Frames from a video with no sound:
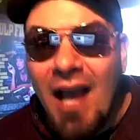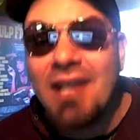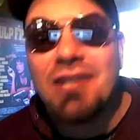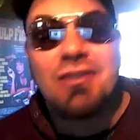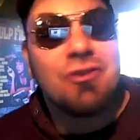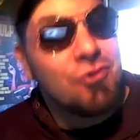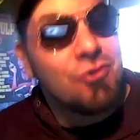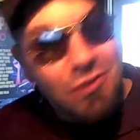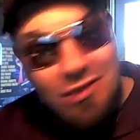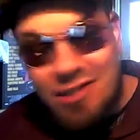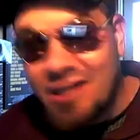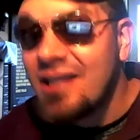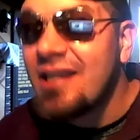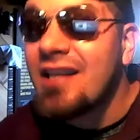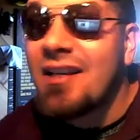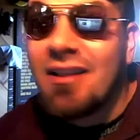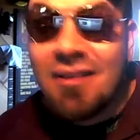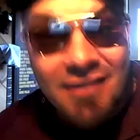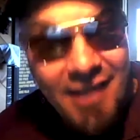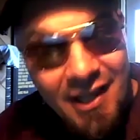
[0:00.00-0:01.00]
as you'll
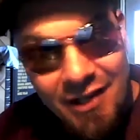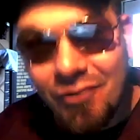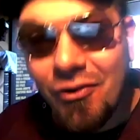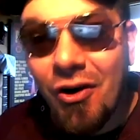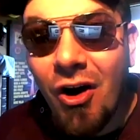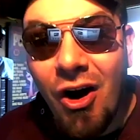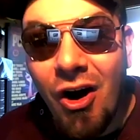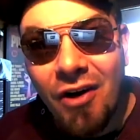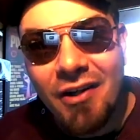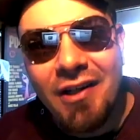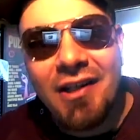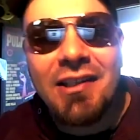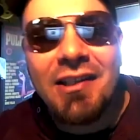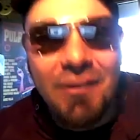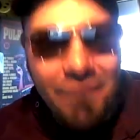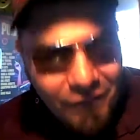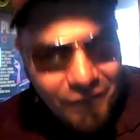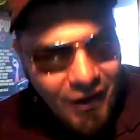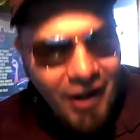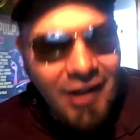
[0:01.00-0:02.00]
see later on in
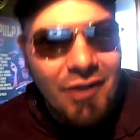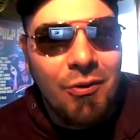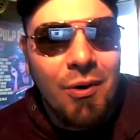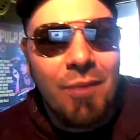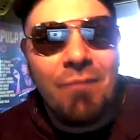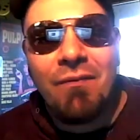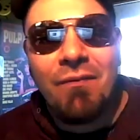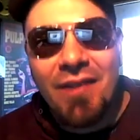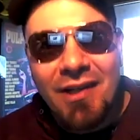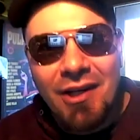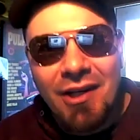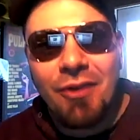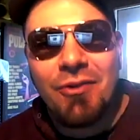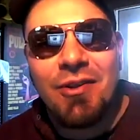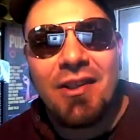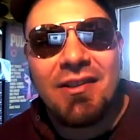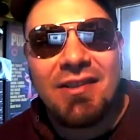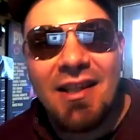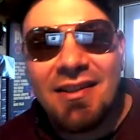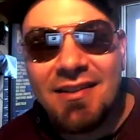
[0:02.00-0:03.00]
the follow-up video
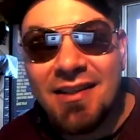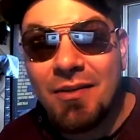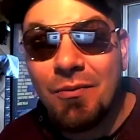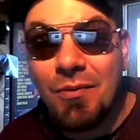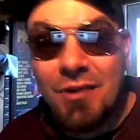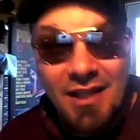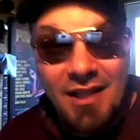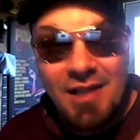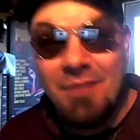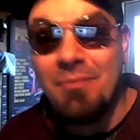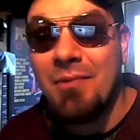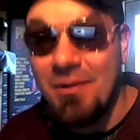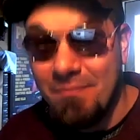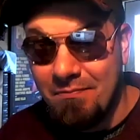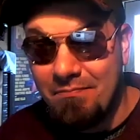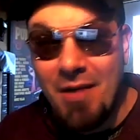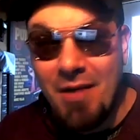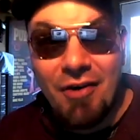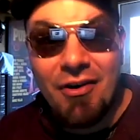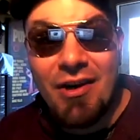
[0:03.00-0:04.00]
that they did with him
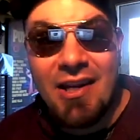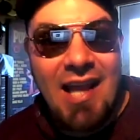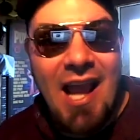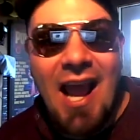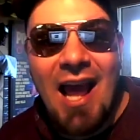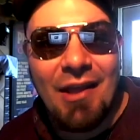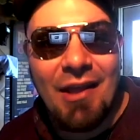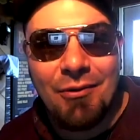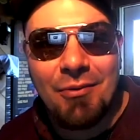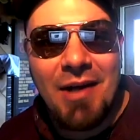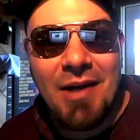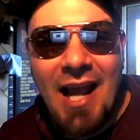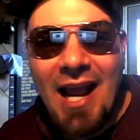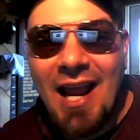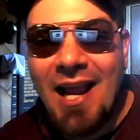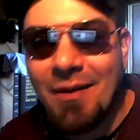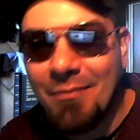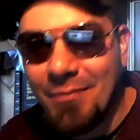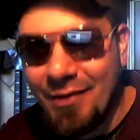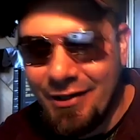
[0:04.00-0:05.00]
and Mary Catherine
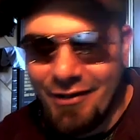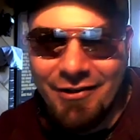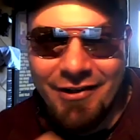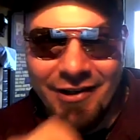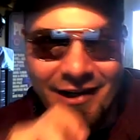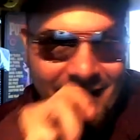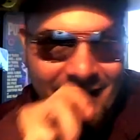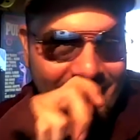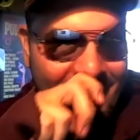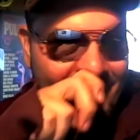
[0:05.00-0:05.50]
Ham here.